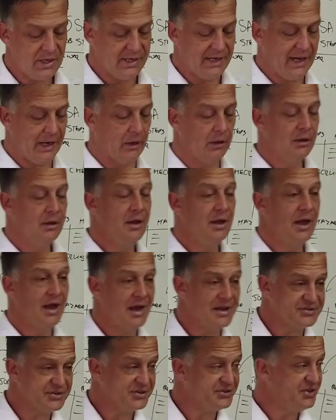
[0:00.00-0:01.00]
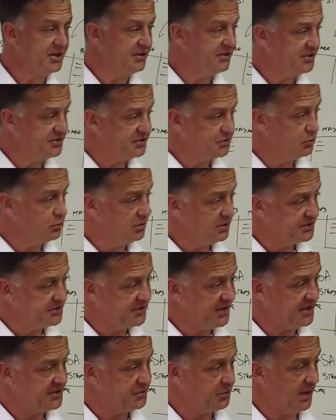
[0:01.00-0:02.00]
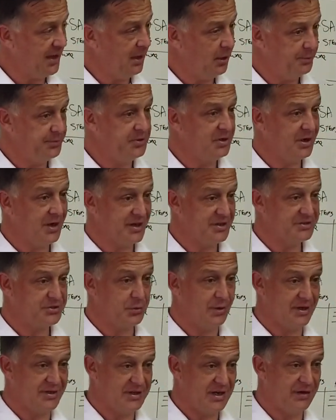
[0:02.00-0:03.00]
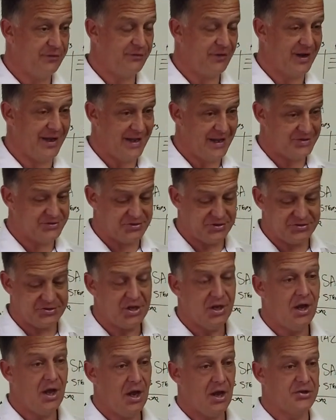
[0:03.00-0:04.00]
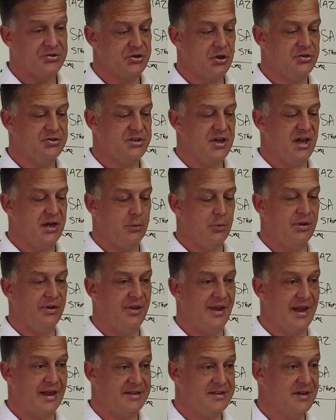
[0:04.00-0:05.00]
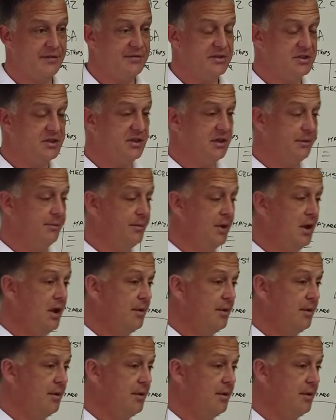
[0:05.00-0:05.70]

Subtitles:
Now, as I said, this tool is there to help you guys to identify hazards associated with an activity.